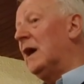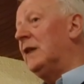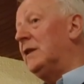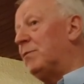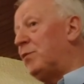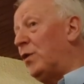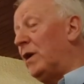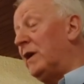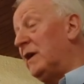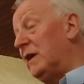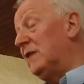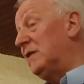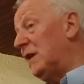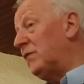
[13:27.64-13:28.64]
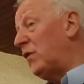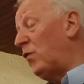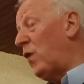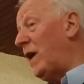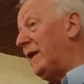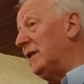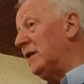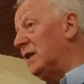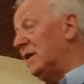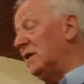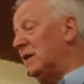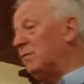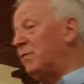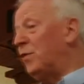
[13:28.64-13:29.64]
And in terms of wine,
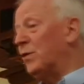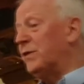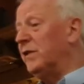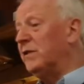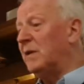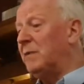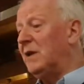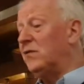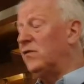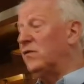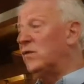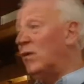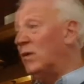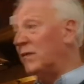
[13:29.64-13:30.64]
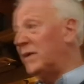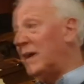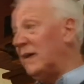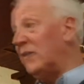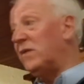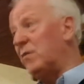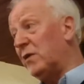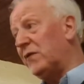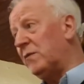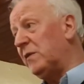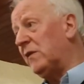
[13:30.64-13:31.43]
the important dimension to all of that is they mustn't